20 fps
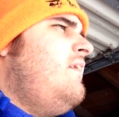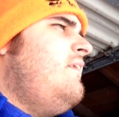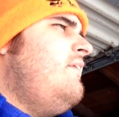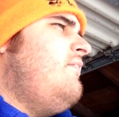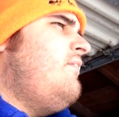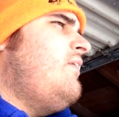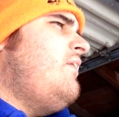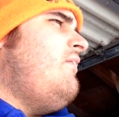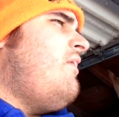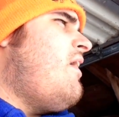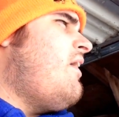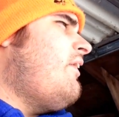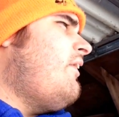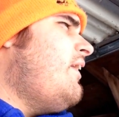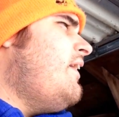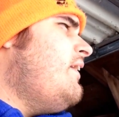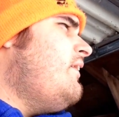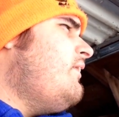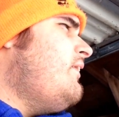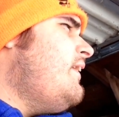for the water
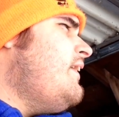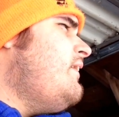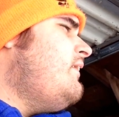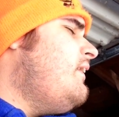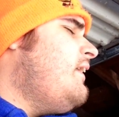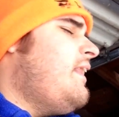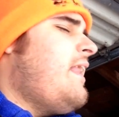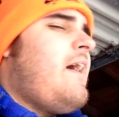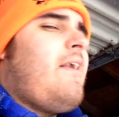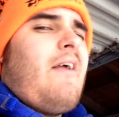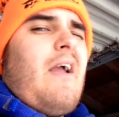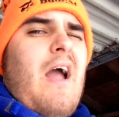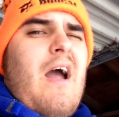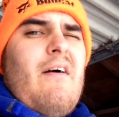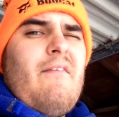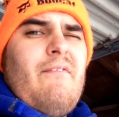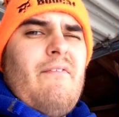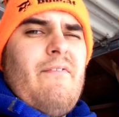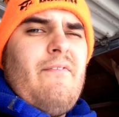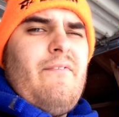heater deal, I'd rather
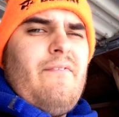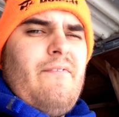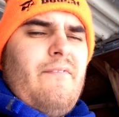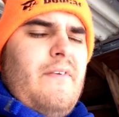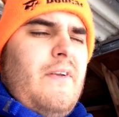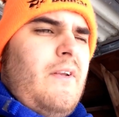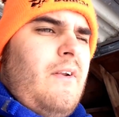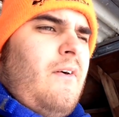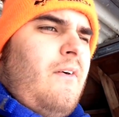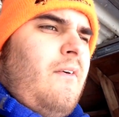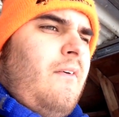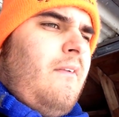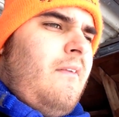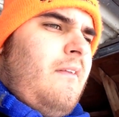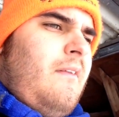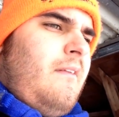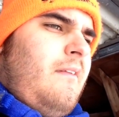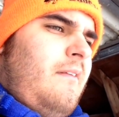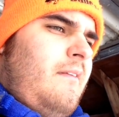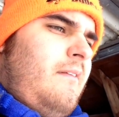have you know
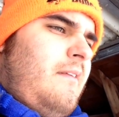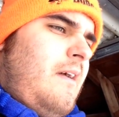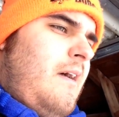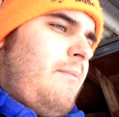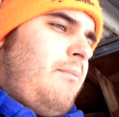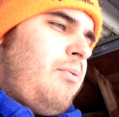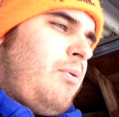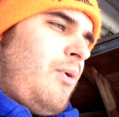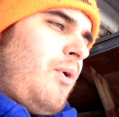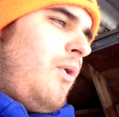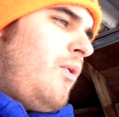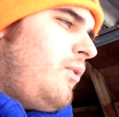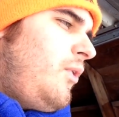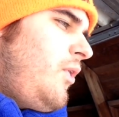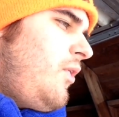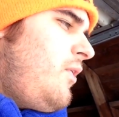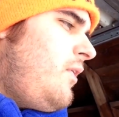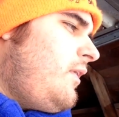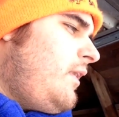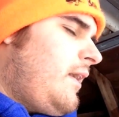a pro
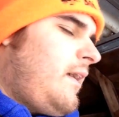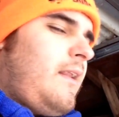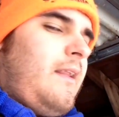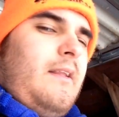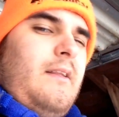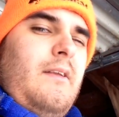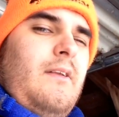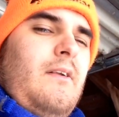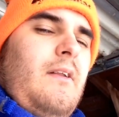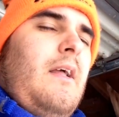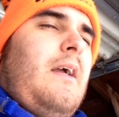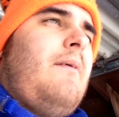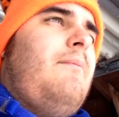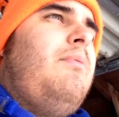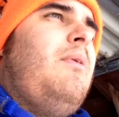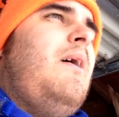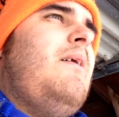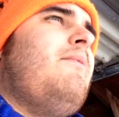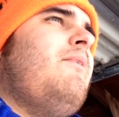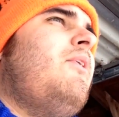do it, like a you know like a
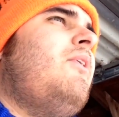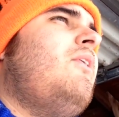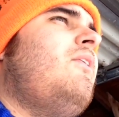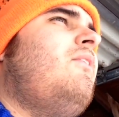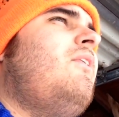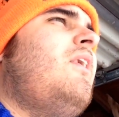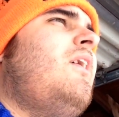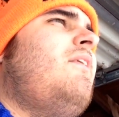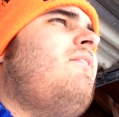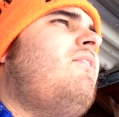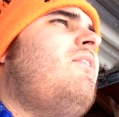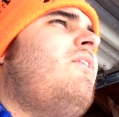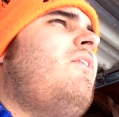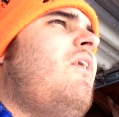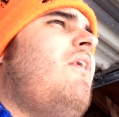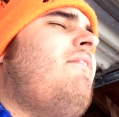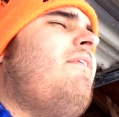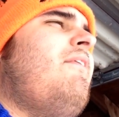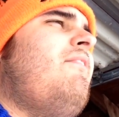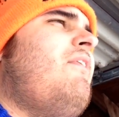plumber or whatever,
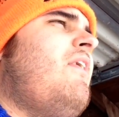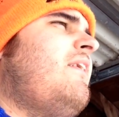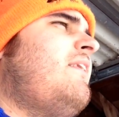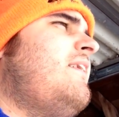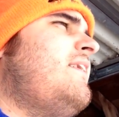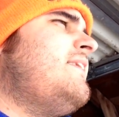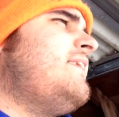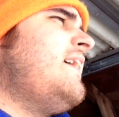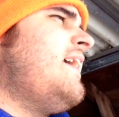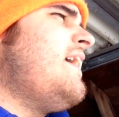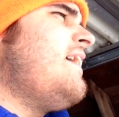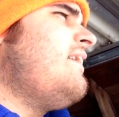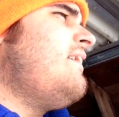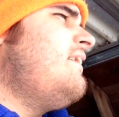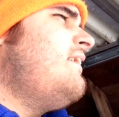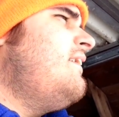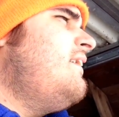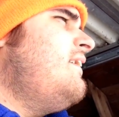whoever the fuck does that,